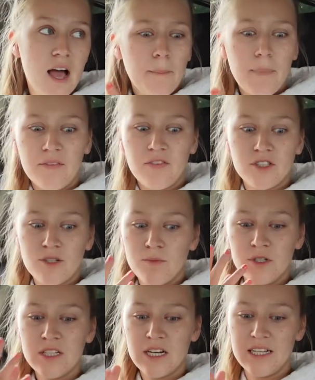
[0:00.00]
But for some
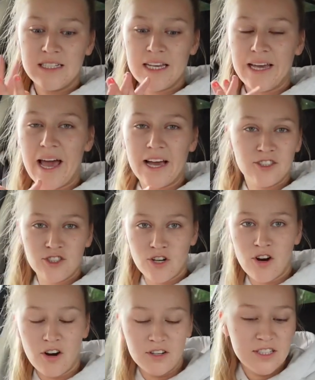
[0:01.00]
reason, it's like extra
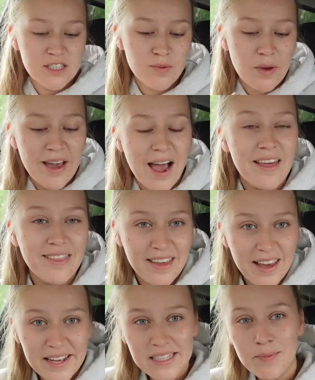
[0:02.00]
hard this week. I
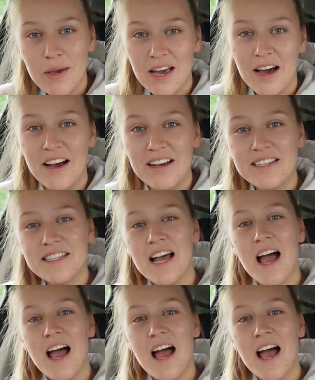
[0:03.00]
think it's because